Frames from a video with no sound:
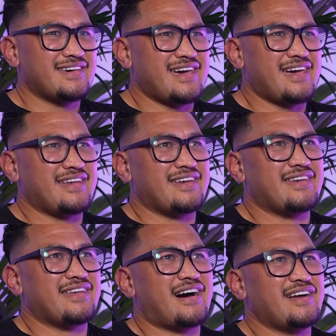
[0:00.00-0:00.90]

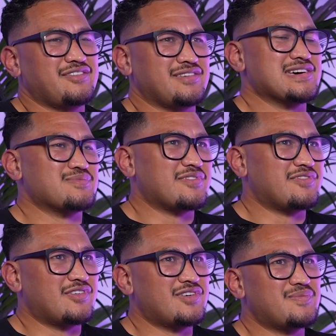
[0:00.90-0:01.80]
and I knew that before.